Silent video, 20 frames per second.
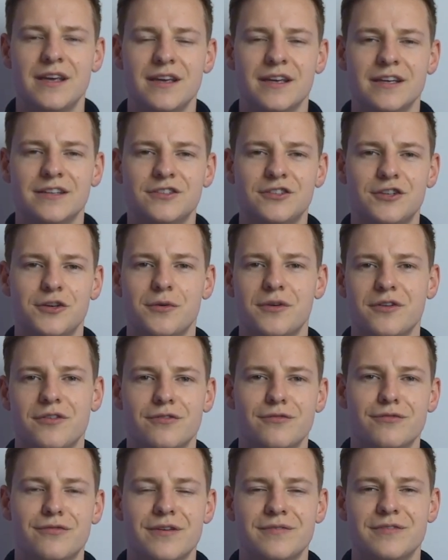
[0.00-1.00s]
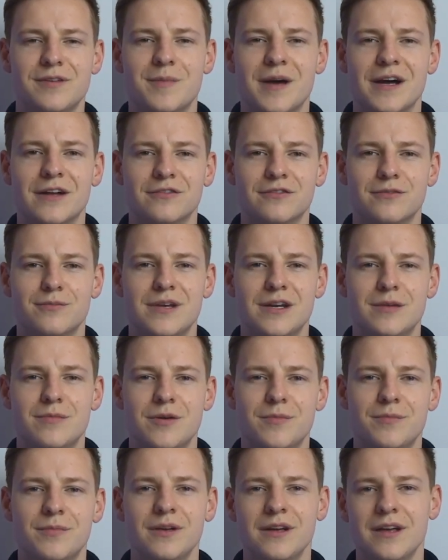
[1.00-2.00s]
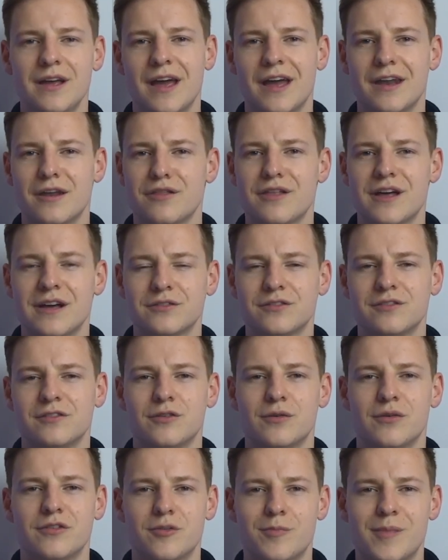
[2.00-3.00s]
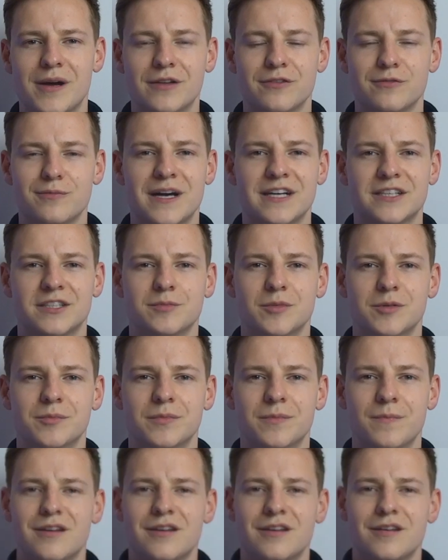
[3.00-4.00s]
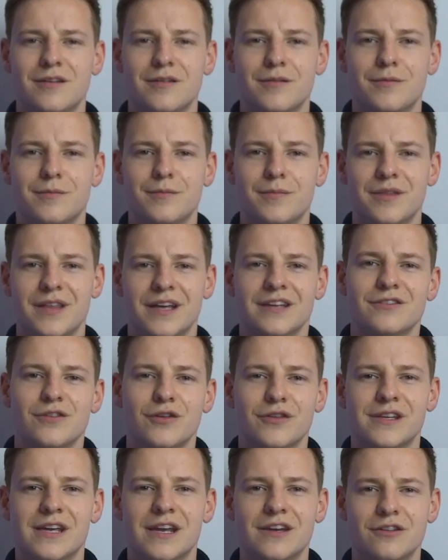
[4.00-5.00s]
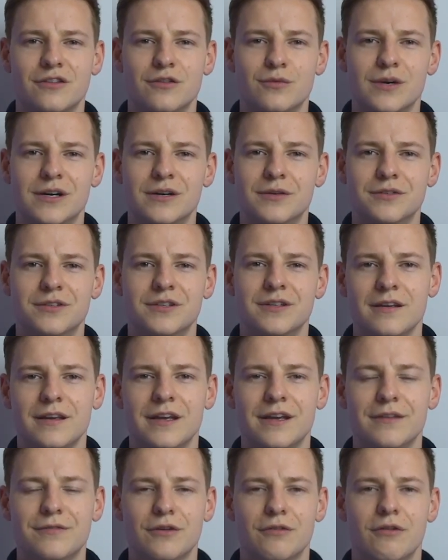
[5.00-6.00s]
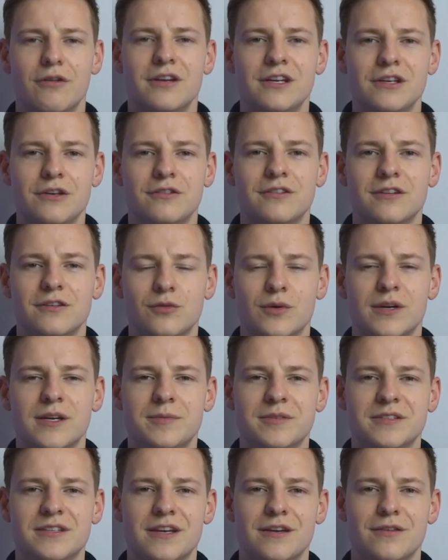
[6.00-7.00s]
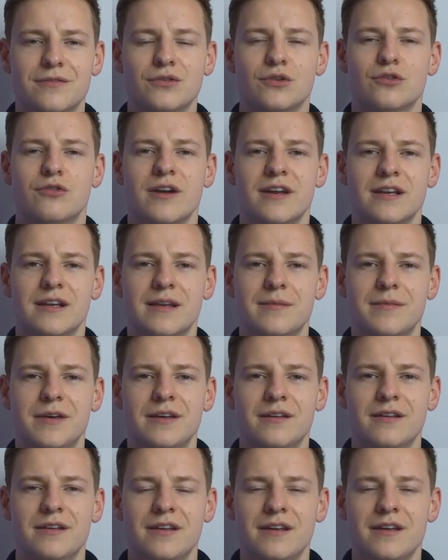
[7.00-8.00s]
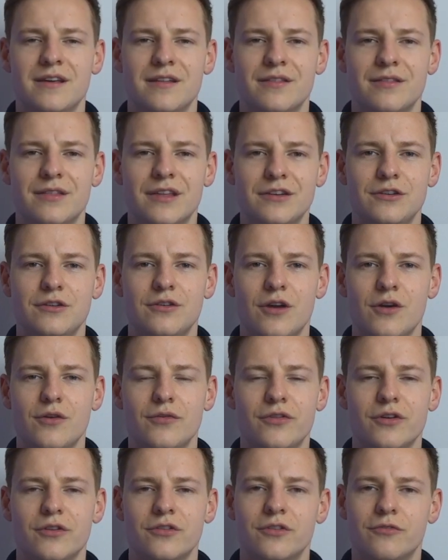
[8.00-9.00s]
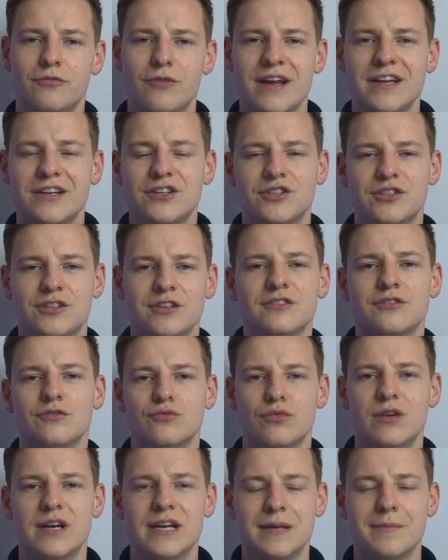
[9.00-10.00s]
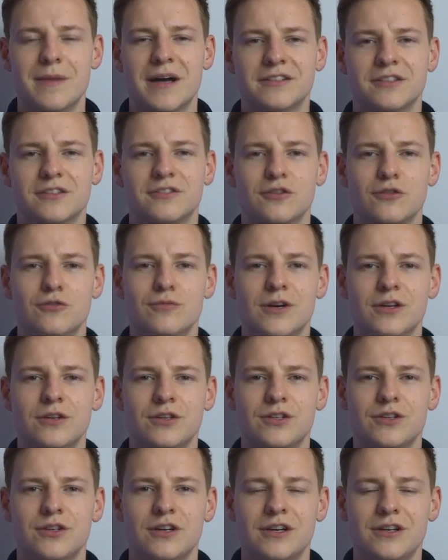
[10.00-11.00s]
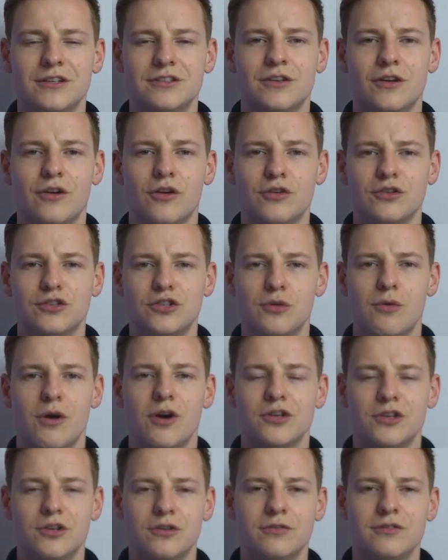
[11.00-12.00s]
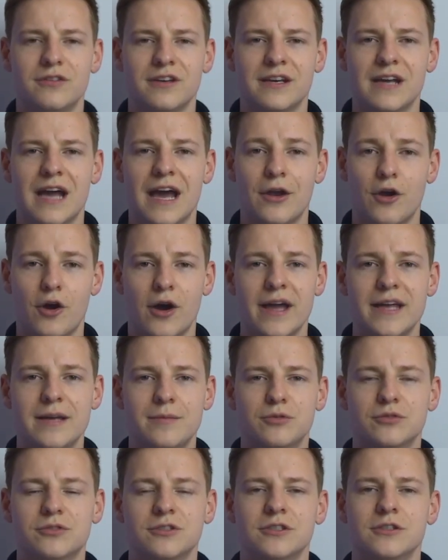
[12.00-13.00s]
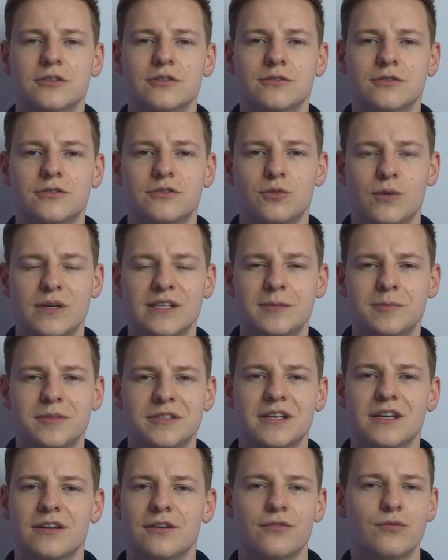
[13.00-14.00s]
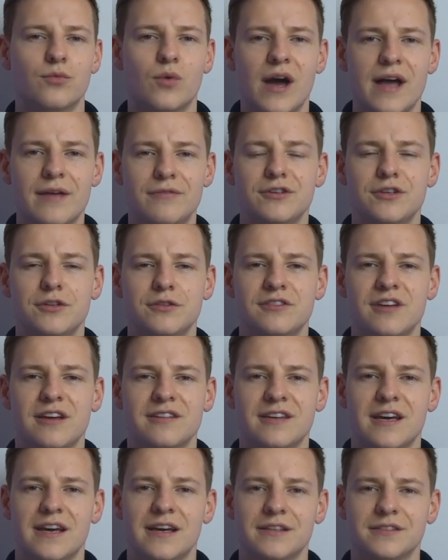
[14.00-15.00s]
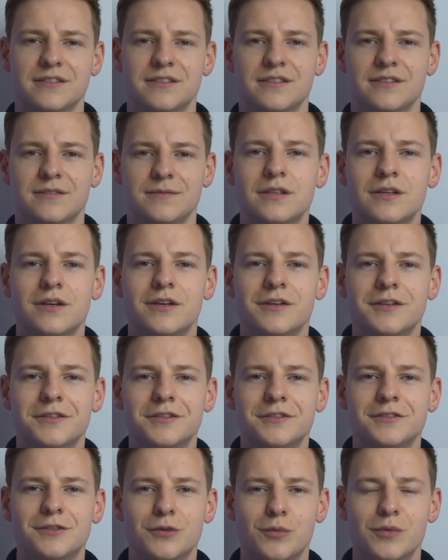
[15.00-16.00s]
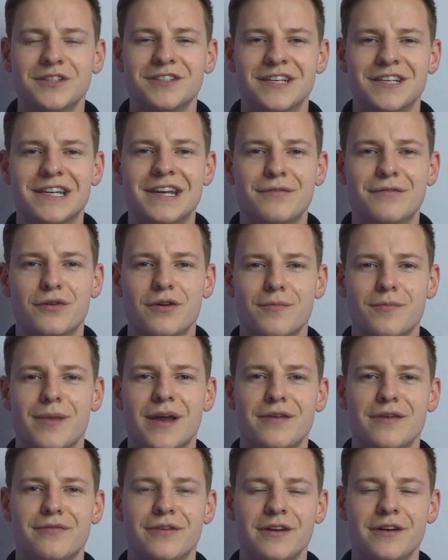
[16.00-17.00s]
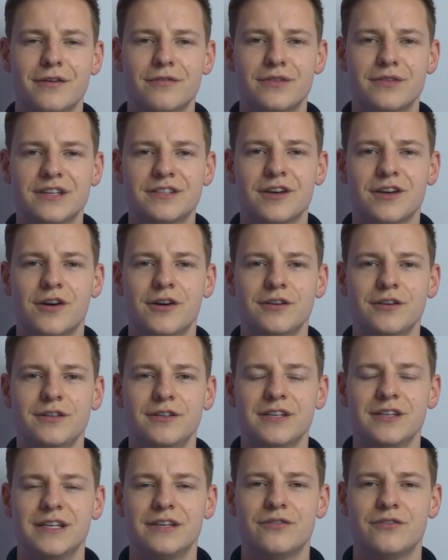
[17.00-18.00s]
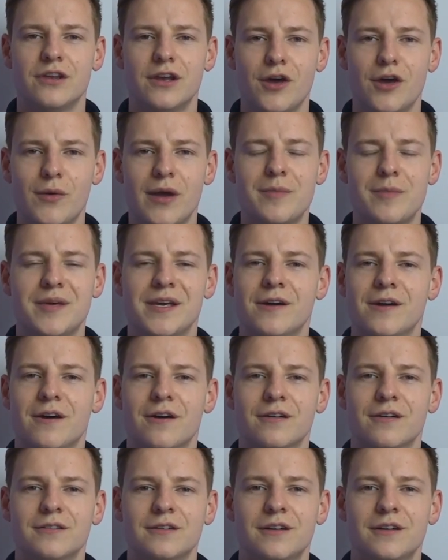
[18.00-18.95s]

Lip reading: It's £250 minimum and £1,200 maximum. But that's not the end of the world. If you're only using 20% of your credit limit, then you know that the range doesn't really matter too much, so long as you are using and are able to use 20% of whatever you set it as. So one significant benefit of this card is the low APR.